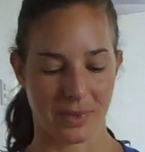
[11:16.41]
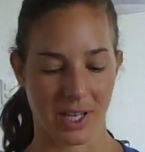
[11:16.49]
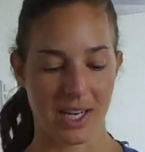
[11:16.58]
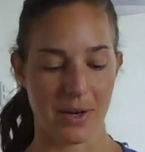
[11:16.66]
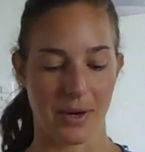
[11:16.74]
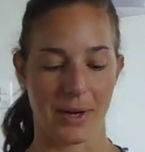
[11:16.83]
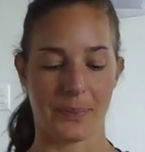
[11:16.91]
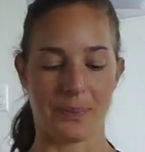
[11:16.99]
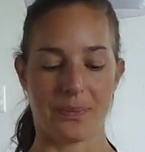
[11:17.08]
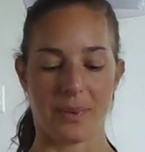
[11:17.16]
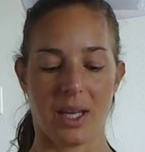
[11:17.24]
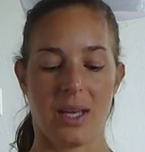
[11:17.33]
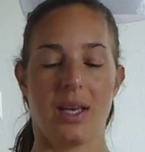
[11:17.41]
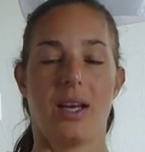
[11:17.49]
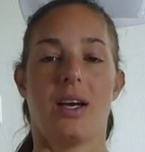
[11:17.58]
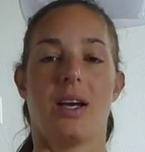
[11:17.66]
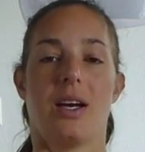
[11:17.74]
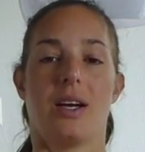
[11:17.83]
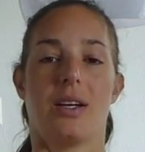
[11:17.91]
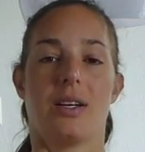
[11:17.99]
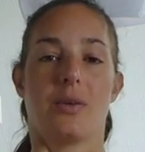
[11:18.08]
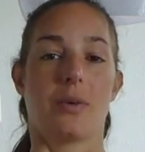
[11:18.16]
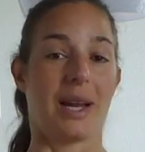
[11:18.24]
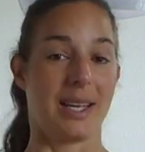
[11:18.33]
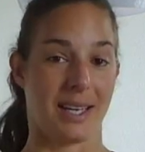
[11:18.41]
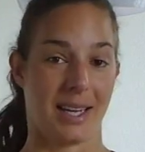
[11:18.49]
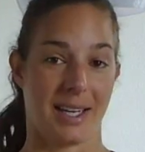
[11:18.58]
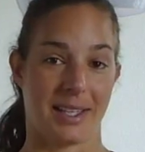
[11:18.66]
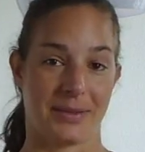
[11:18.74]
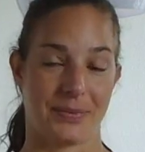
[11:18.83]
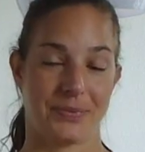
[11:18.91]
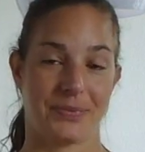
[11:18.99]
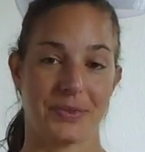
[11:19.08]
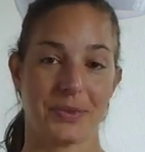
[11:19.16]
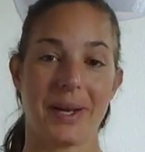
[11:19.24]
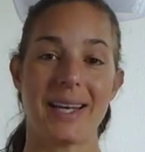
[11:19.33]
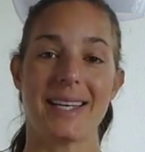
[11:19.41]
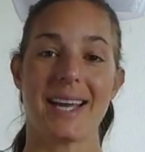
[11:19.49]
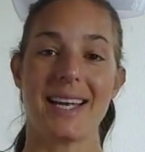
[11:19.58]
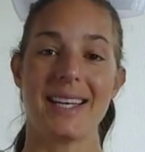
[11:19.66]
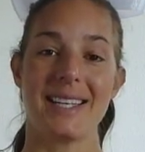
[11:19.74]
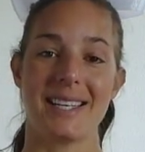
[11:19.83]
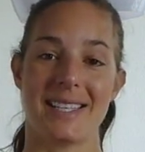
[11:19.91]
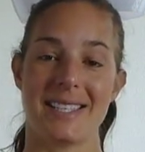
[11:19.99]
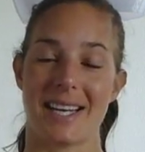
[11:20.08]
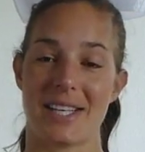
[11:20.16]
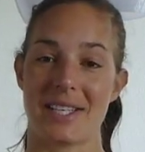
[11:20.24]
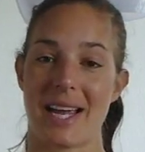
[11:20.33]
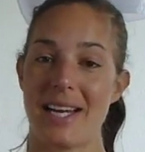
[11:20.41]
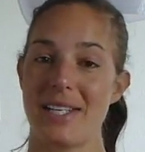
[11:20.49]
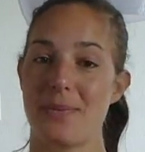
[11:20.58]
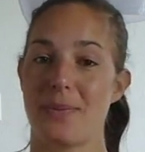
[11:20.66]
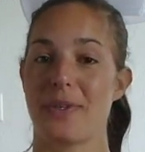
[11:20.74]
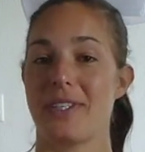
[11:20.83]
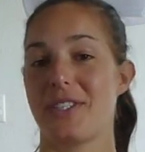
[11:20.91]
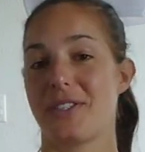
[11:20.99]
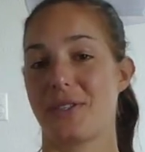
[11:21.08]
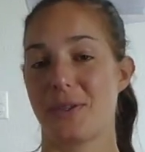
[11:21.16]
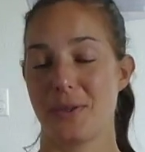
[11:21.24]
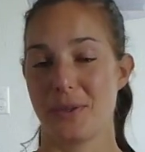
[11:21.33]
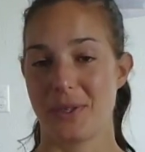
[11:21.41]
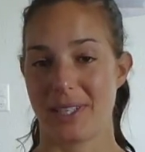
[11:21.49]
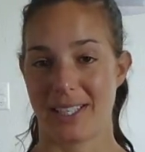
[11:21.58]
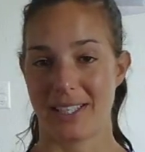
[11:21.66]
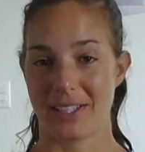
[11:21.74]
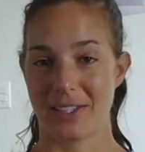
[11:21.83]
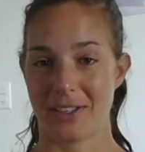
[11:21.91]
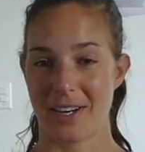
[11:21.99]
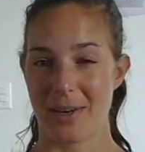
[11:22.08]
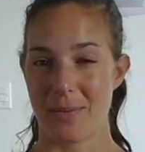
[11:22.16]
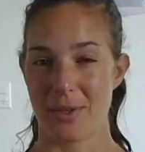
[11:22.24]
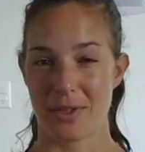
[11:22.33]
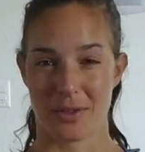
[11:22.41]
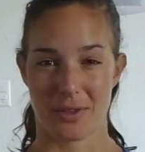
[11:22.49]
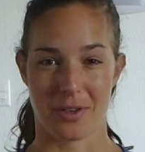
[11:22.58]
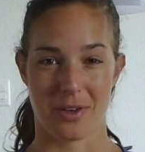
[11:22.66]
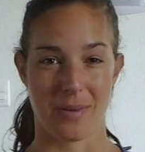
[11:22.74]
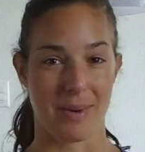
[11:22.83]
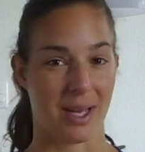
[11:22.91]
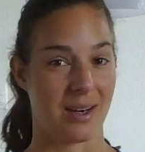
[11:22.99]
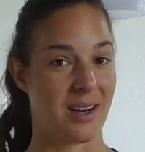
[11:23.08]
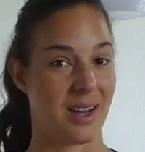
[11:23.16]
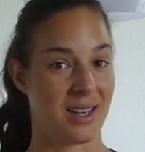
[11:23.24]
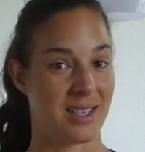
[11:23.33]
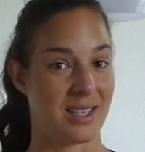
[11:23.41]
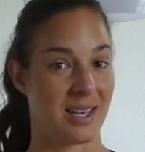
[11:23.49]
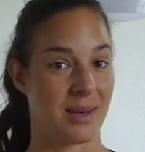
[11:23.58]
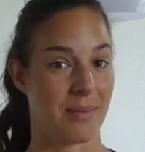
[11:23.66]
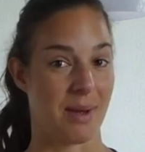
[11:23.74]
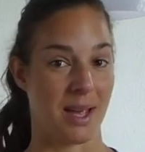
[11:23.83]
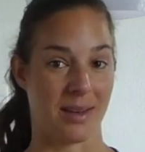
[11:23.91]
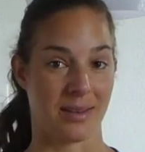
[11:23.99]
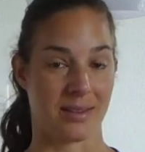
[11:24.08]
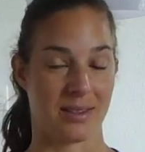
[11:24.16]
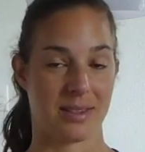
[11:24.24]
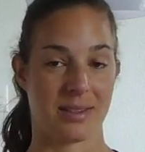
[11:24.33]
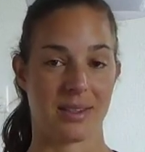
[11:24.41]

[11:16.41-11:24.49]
Anyway, weight gain. Weight gain is at 8.2 kilograms or about 19 pounds.